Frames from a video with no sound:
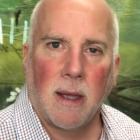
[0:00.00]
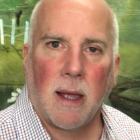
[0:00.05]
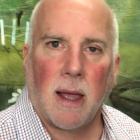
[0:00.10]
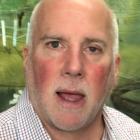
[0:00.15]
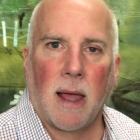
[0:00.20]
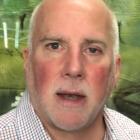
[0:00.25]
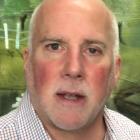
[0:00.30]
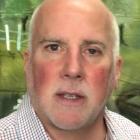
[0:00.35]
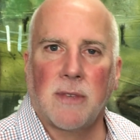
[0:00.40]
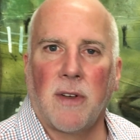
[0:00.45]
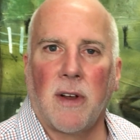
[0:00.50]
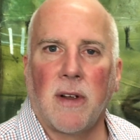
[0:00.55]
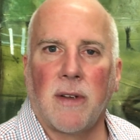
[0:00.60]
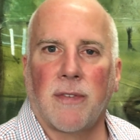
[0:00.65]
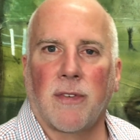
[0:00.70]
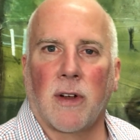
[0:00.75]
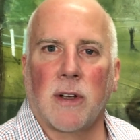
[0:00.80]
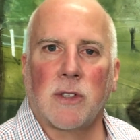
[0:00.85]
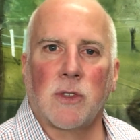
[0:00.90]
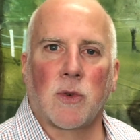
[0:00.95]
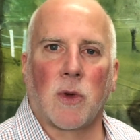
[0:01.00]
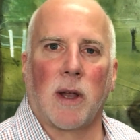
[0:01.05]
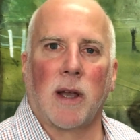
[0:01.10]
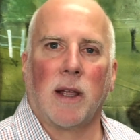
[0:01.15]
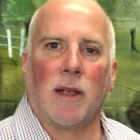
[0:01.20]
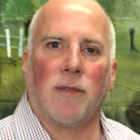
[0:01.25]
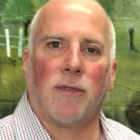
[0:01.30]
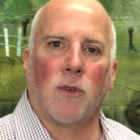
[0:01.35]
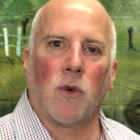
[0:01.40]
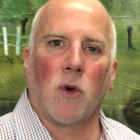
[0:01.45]
And it's very
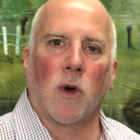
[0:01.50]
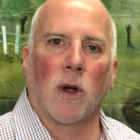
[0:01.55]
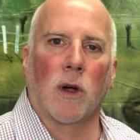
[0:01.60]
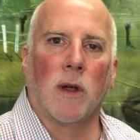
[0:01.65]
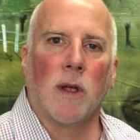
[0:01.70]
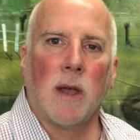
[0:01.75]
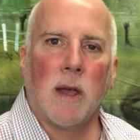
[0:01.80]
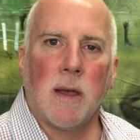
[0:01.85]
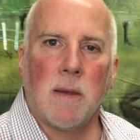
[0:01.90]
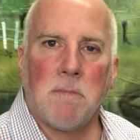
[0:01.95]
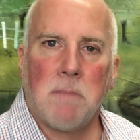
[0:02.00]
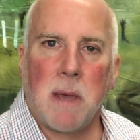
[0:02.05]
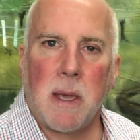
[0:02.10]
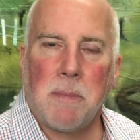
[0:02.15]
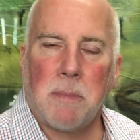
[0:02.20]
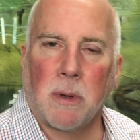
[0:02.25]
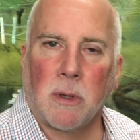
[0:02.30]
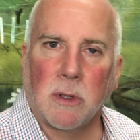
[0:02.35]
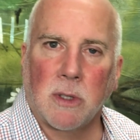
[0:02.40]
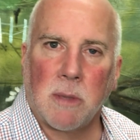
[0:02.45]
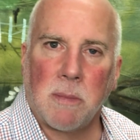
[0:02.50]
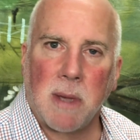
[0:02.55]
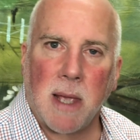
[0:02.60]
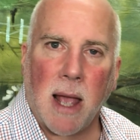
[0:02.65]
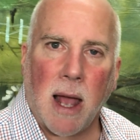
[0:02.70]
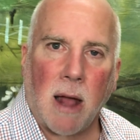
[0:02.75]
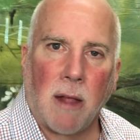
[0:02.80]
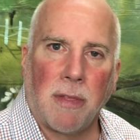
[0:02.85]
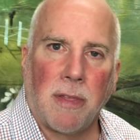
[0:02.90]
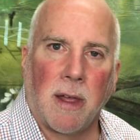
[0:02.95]
frustrating for people to be
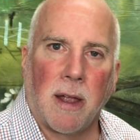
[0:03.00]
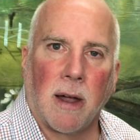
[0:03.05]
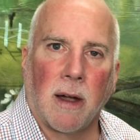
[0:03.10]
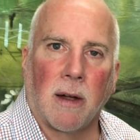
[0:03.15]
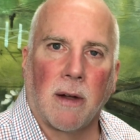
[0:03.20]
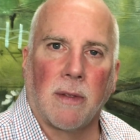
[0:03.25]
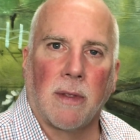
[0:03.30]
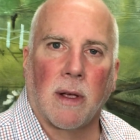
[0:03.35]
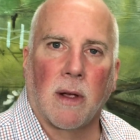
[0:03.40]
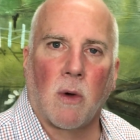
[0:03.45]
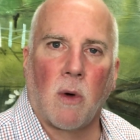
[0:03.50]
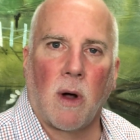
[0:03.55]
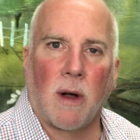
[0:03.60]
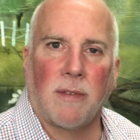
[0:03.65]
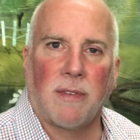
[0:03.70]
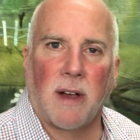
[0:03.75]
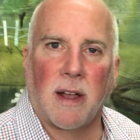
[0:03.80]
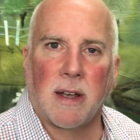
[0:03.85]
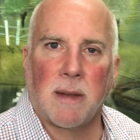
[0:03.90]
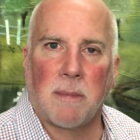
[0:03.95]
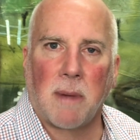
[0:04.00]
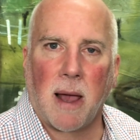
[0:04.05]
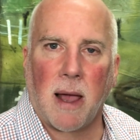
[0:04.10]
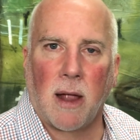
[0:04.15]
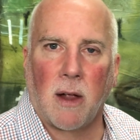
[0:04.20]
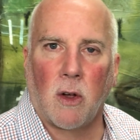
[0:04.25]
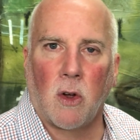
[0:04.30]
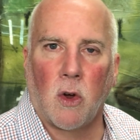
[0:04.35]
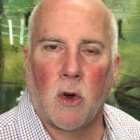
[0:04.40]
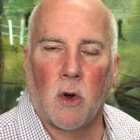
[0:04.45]
out there. They're qualified to buy
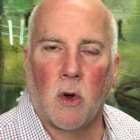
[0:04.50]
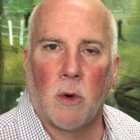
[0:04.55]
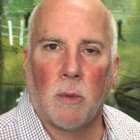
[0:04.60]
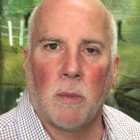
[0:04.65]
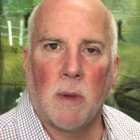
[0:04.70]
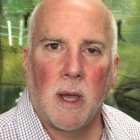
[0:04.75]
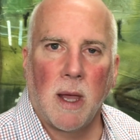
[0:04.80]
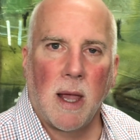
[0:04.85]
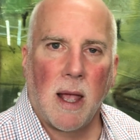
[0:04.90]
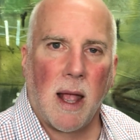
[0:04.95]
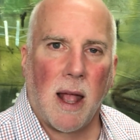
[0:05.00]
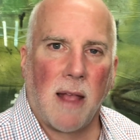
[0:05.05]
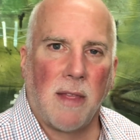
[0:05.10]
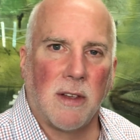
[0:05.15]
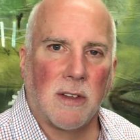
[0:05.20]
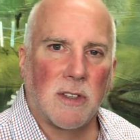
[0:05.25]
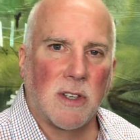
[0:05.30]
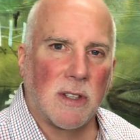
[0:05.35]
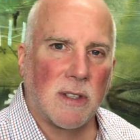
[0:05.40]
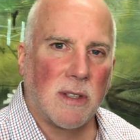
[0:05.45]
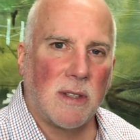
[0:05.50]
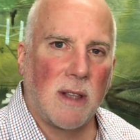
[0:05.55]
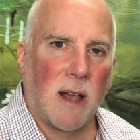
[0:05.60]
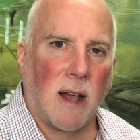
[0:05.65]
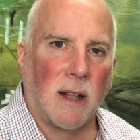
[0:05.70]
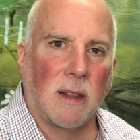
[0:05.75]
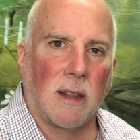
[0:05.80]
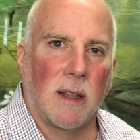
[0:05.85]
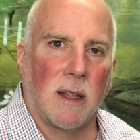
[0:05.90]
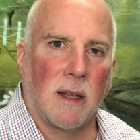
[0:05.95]
a home, and there's just
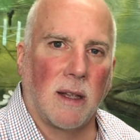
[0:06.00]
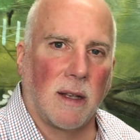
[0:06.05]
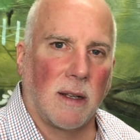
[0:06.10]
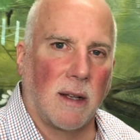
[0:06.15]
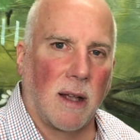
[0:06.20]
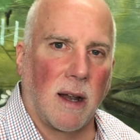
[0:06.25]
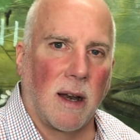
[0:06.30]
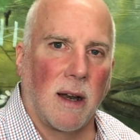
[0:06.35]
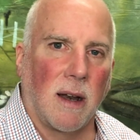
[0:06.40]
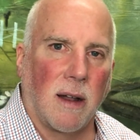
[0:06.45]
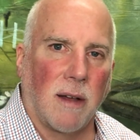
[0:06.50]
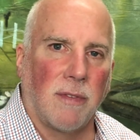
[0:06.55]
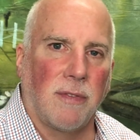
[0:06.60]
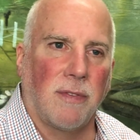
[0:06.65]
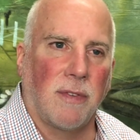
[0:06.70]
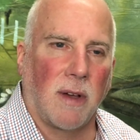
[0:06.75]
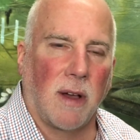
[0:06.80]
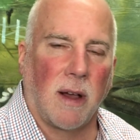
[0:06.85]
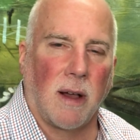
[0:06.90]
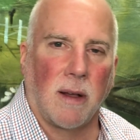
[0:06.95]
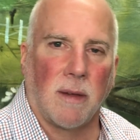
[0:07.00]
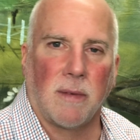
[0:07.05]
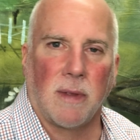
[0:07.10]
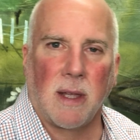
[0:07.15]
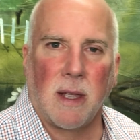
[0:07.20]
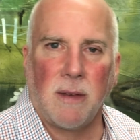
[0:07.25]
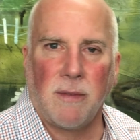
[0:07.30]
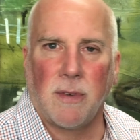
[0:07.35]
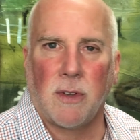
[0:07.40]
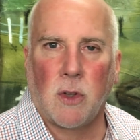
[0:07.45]
not the not enough uh,
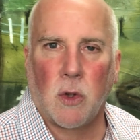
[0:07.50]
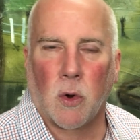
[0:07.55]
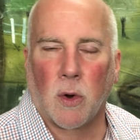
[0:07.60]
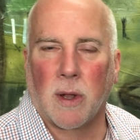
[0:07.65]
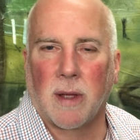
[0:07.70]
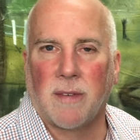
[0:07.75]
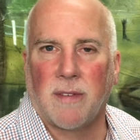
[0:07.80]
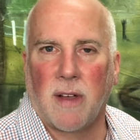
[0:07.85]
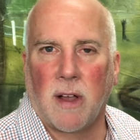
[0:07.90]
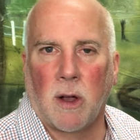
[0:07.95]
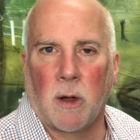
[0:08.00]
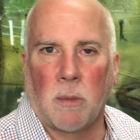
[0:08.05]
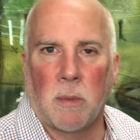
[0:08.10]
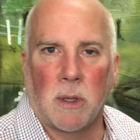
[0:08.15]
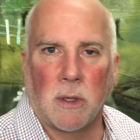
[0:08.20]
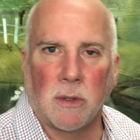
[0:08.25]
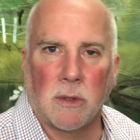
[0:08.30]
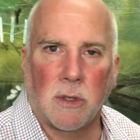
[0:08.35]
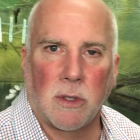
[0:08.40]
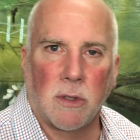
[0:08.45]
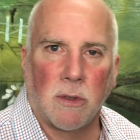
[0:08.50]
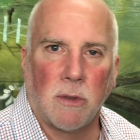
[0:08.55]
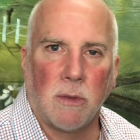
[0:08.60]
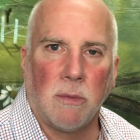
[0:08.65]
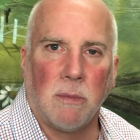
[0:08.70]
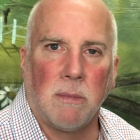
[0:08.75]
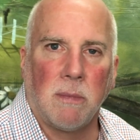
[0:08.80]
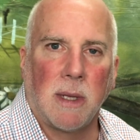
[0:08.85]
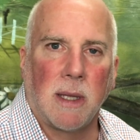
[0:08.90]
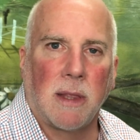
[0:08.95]
inventory available
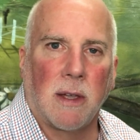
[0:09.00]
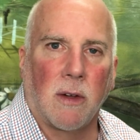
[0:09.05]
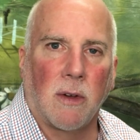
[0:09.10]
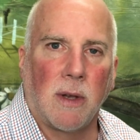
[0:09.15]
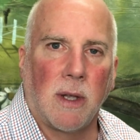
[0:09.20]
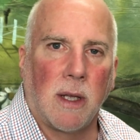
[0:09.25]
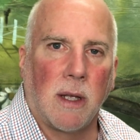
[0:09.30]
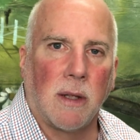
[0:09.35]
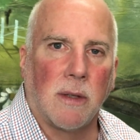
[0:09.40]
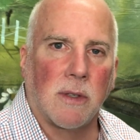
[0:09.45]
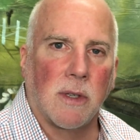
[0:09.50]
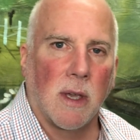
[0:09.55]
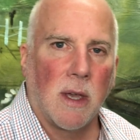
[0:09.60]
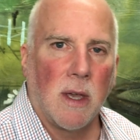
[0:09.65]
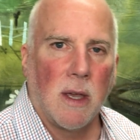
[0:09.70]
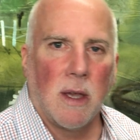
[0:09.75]
to meet their needs.